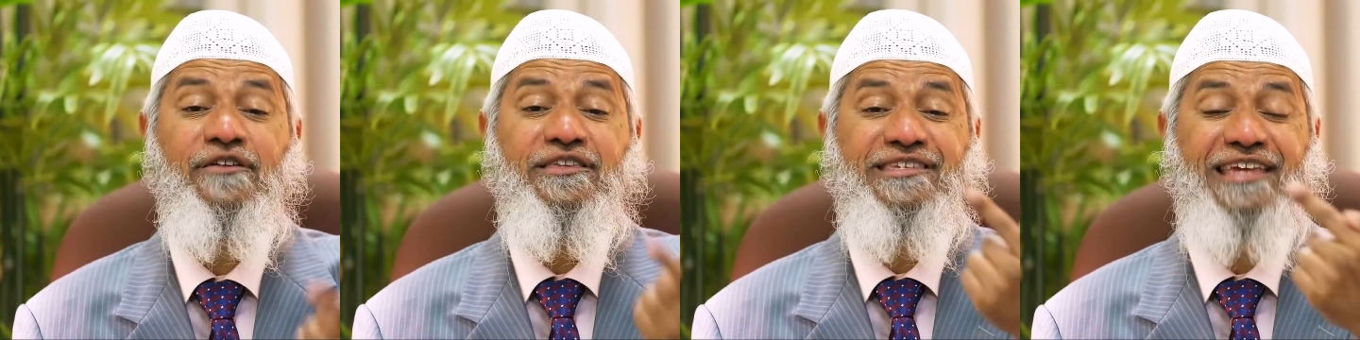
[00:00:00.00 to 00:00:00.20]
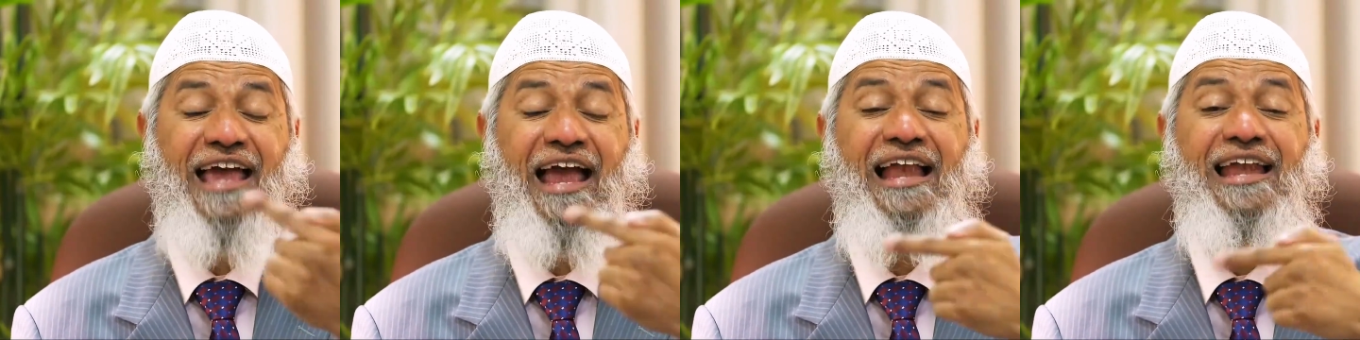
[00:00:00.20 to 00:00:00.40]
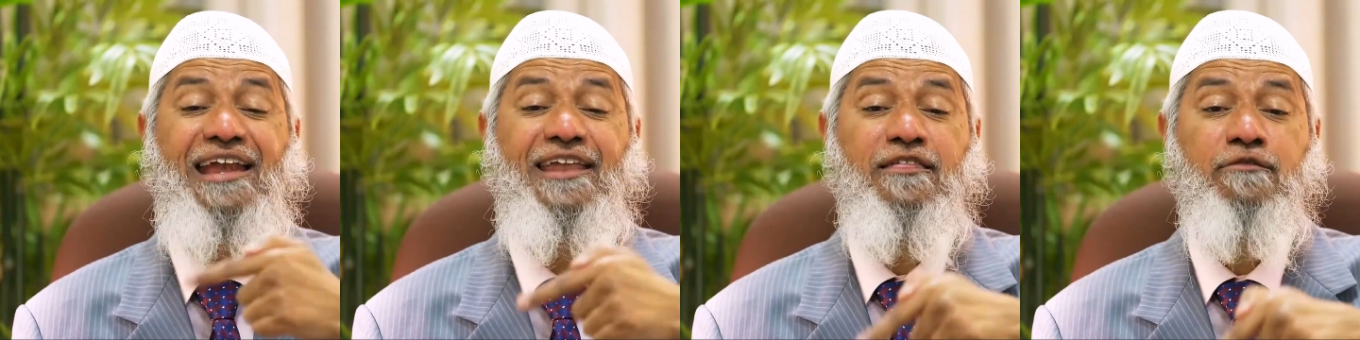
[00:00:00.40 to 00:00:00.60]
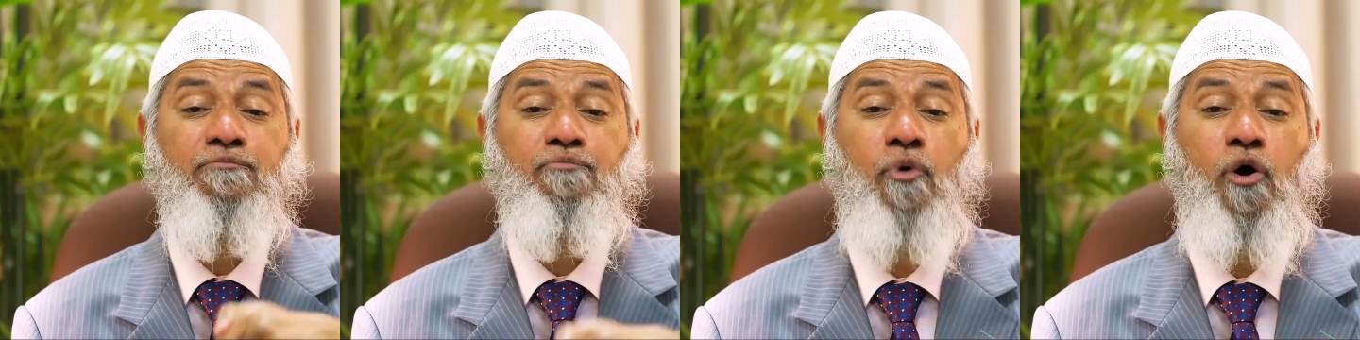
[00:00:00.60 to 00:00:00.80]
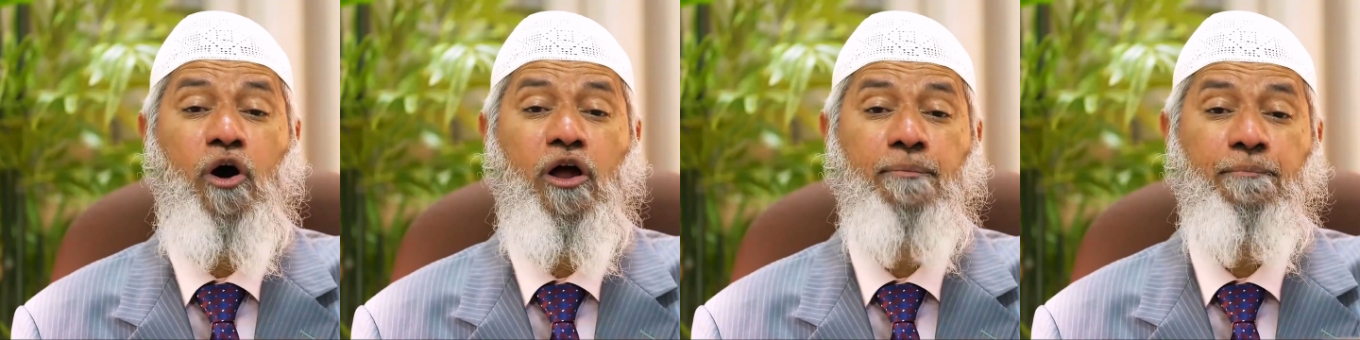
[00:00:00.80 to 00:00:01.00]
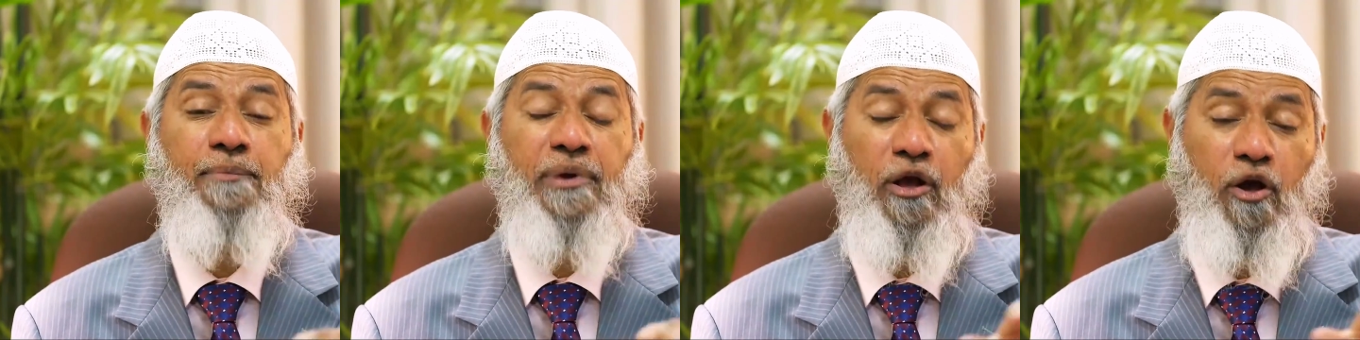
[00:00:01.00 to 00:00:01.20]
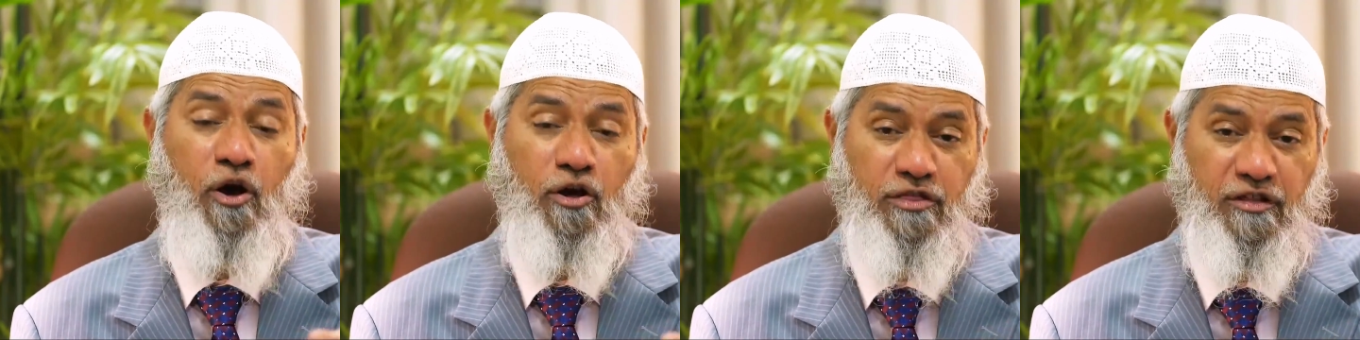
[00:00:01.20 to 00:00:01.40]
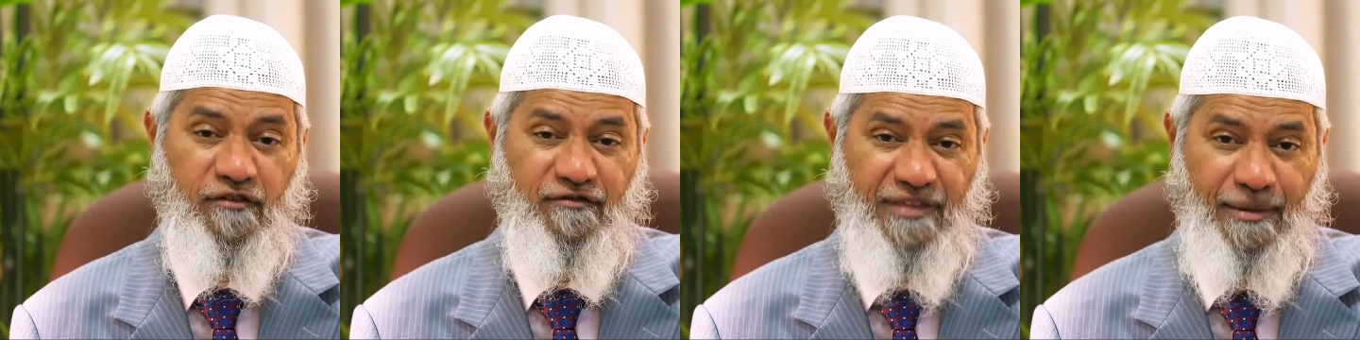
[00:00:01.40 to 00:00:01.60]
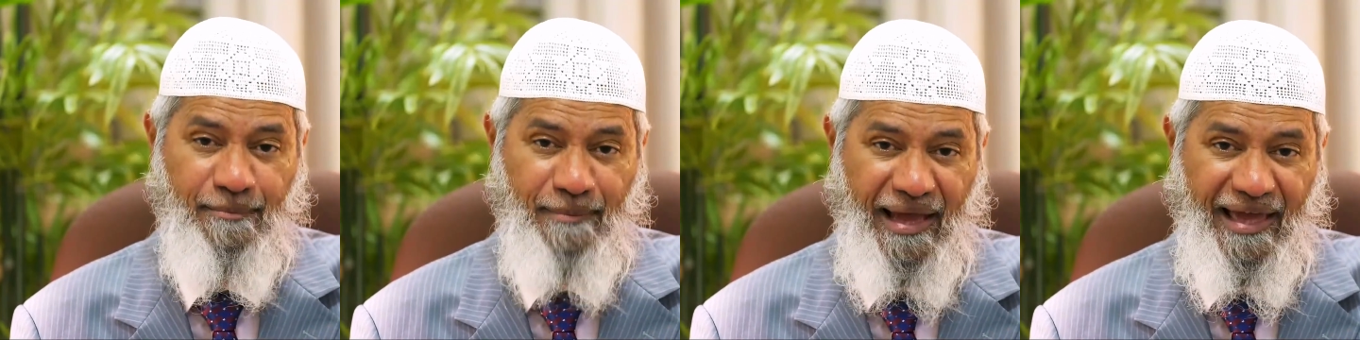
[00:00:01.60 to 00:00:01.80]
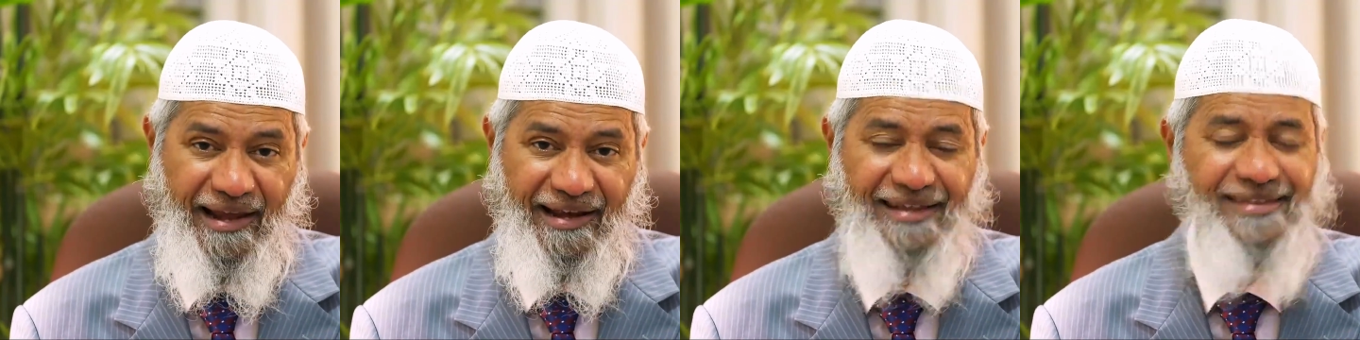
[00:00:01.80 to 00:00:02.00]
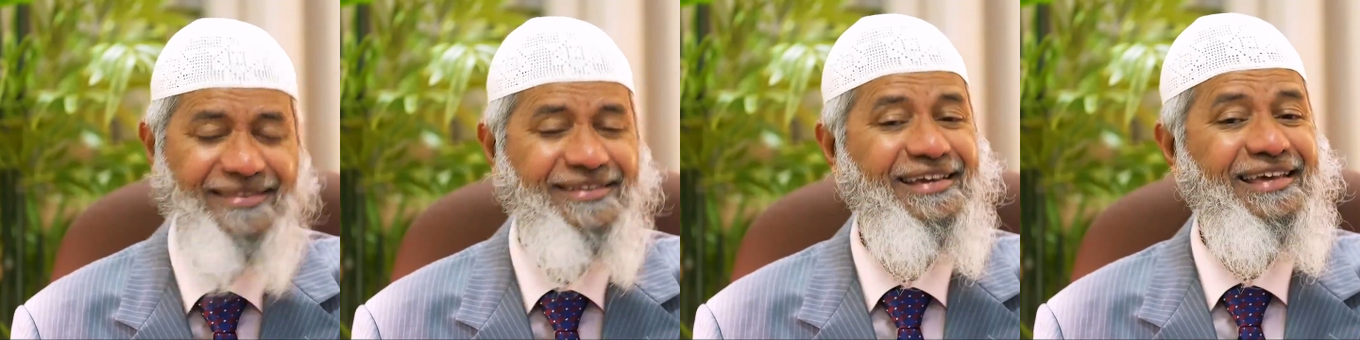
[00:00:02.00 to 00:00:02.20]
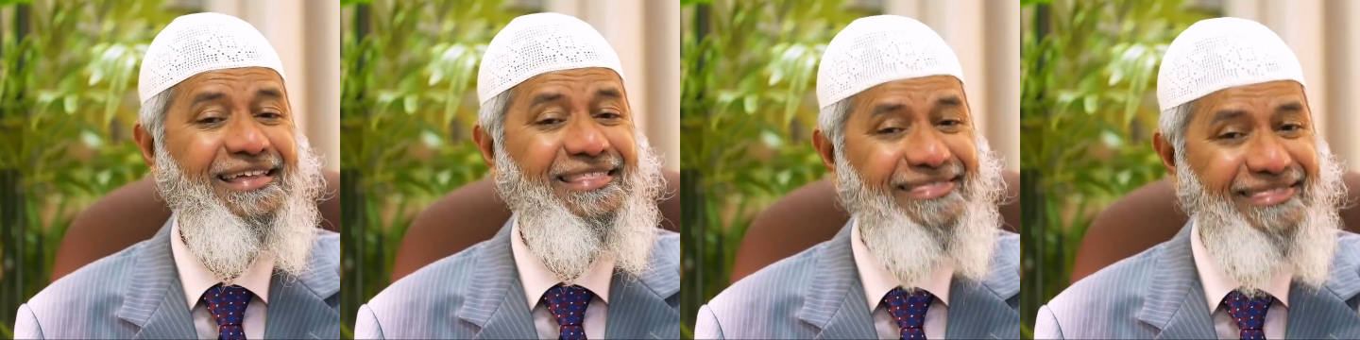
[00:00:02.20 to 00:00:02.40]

a child is born because of the marriage,